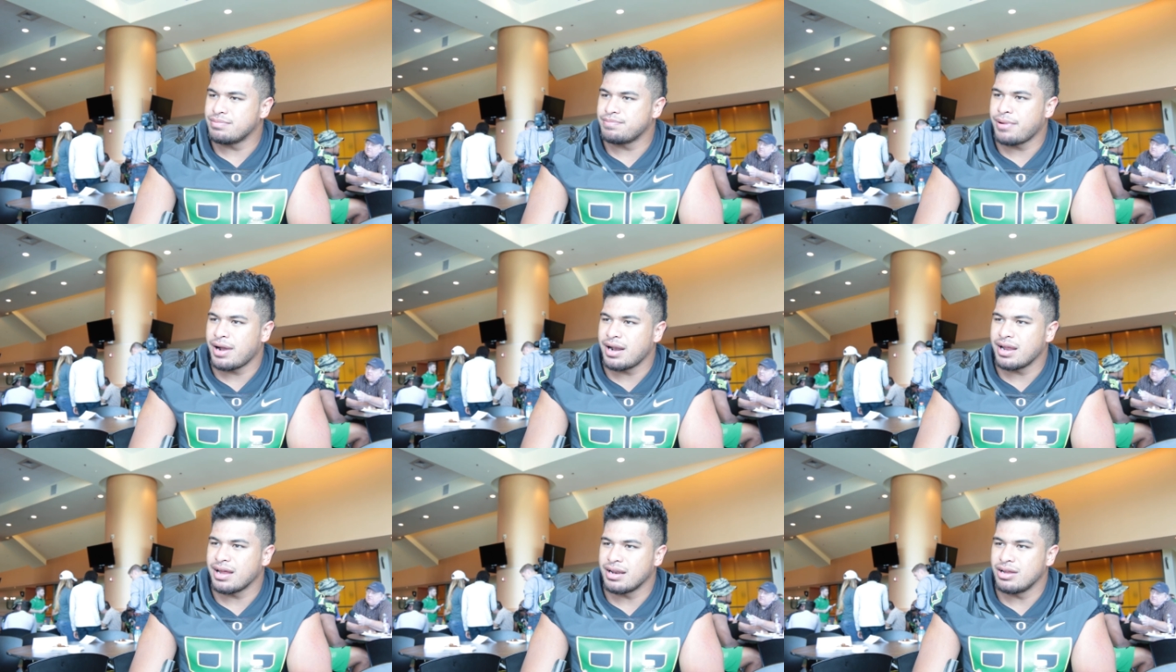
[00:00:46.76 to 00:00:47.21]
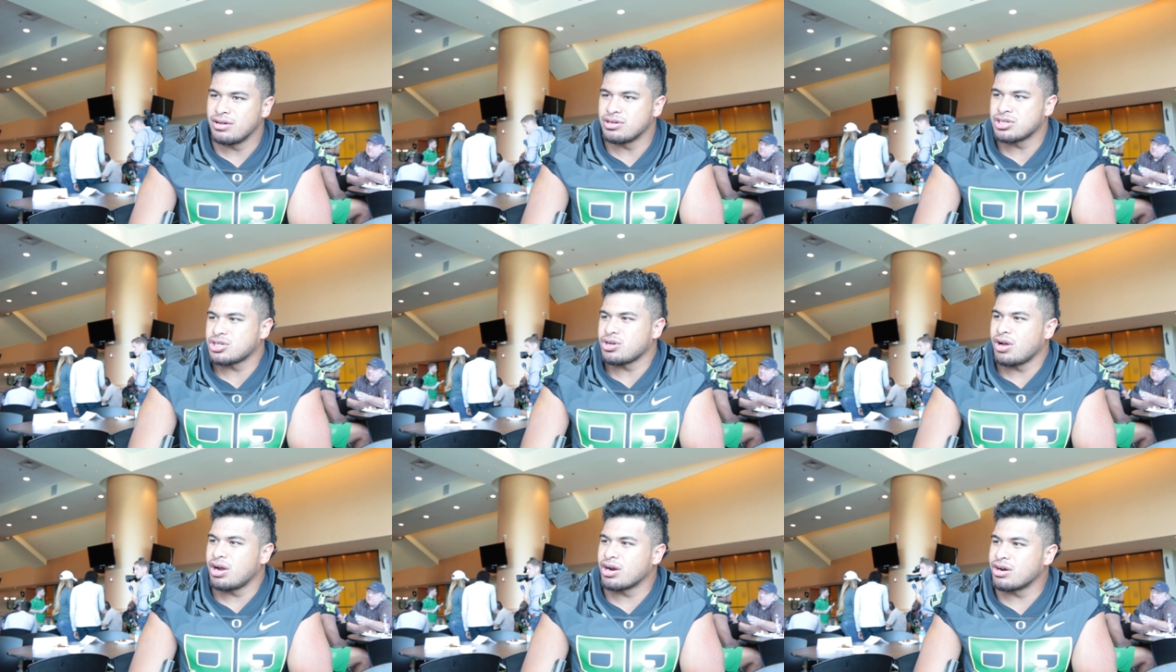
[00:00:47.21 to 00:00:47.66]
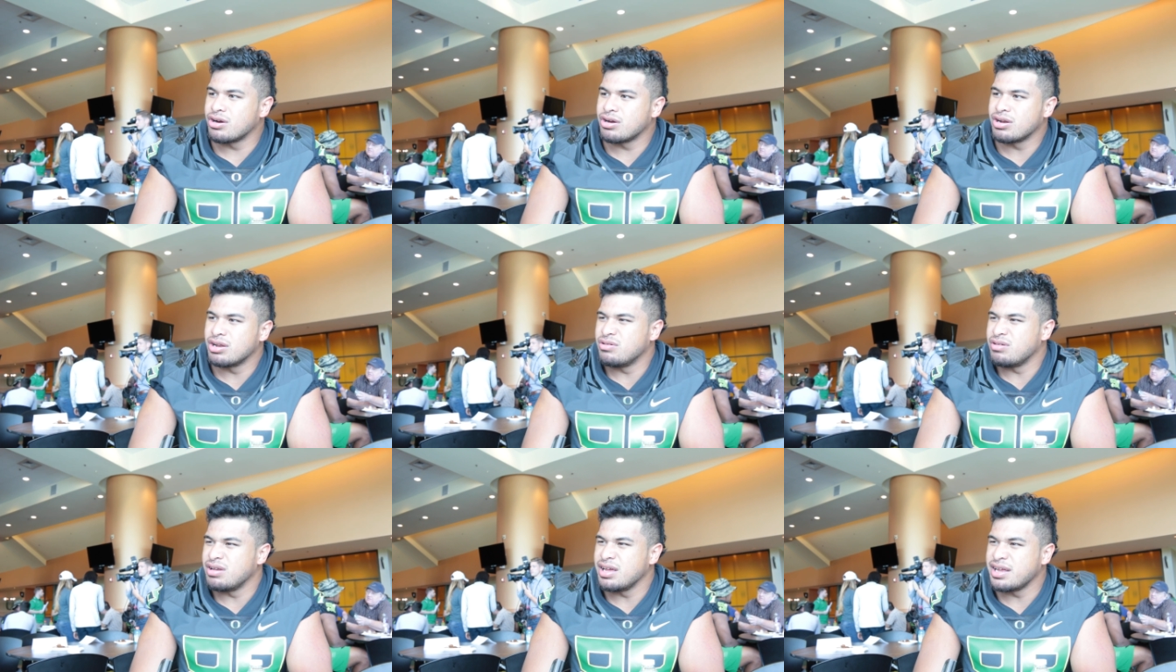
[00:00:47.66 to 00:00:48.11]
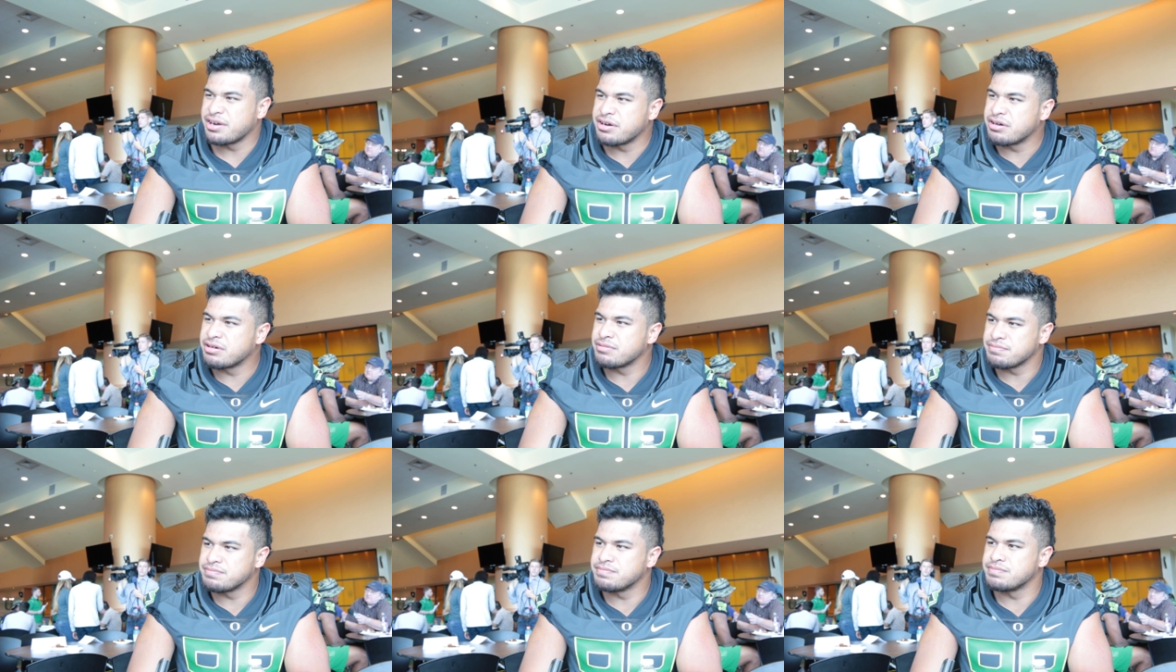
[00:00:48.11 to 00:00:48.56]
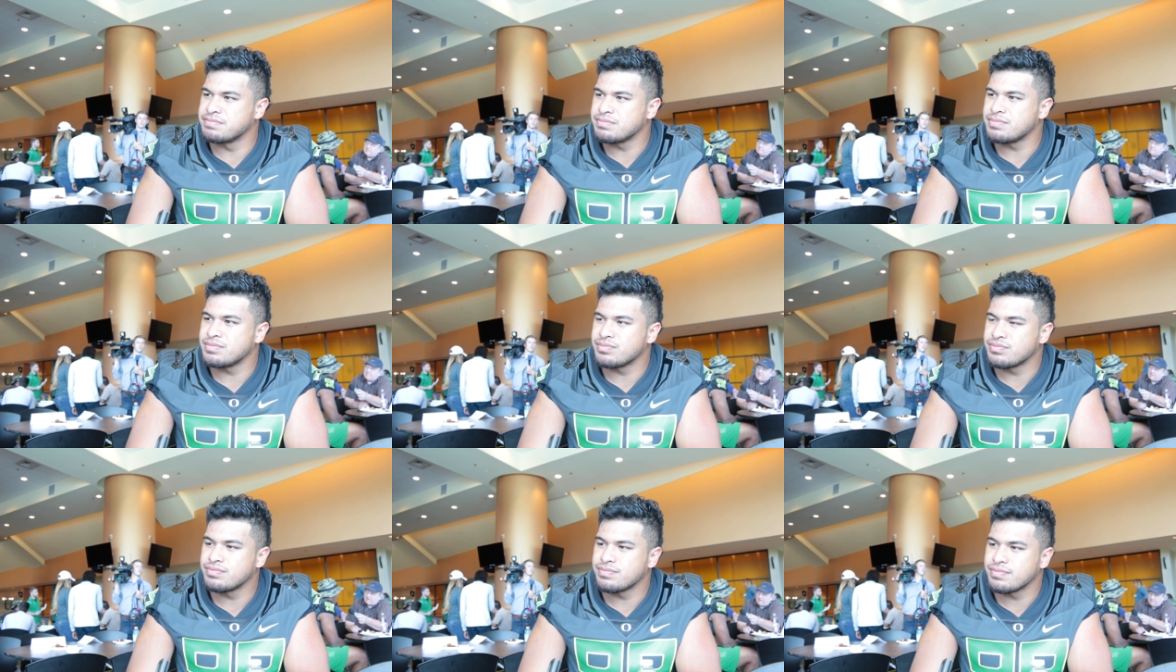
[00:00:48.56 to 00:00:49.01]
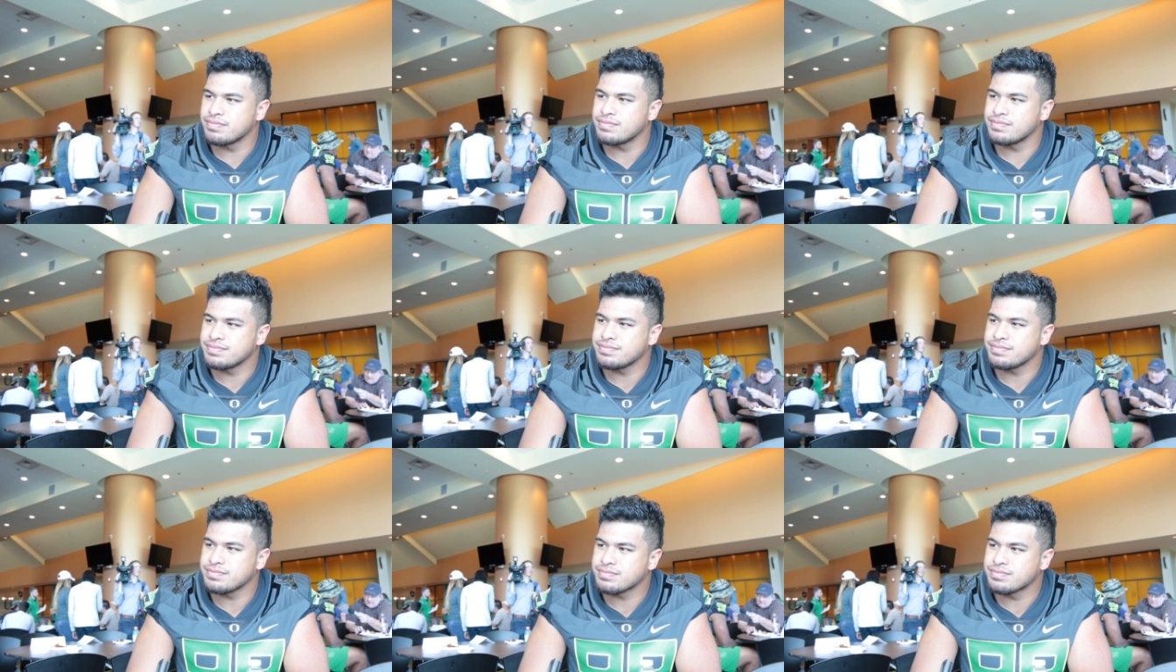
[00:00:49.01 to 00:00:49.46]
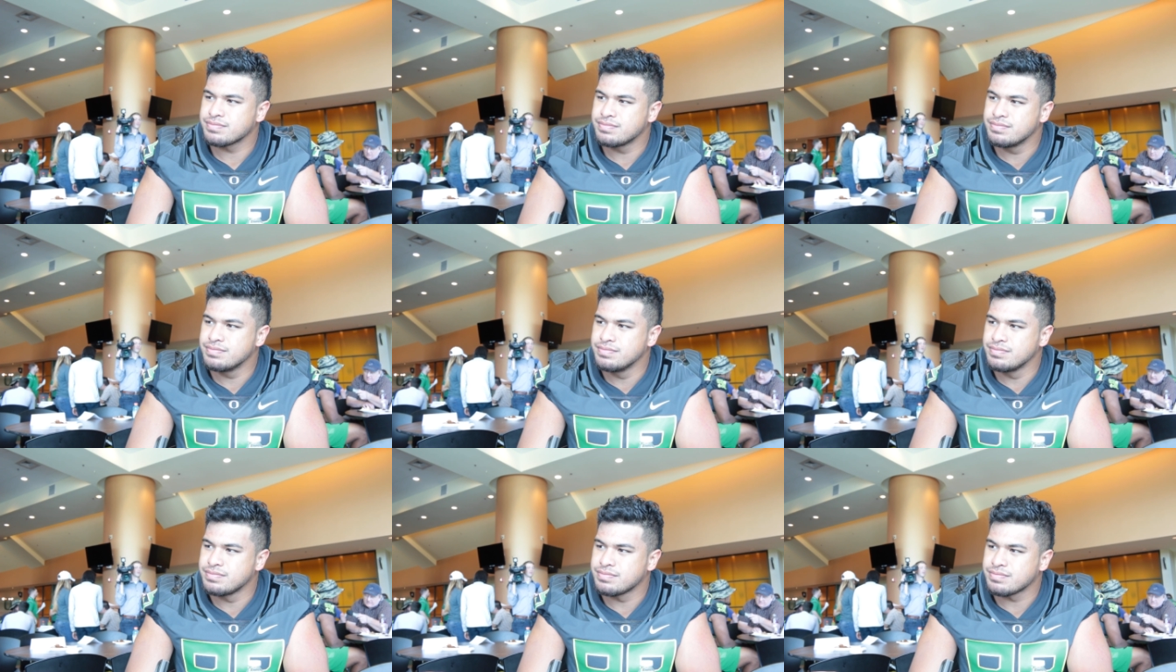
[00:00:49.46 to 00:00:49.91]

probably a little stronger, a little leaner. Mm. Yeah. So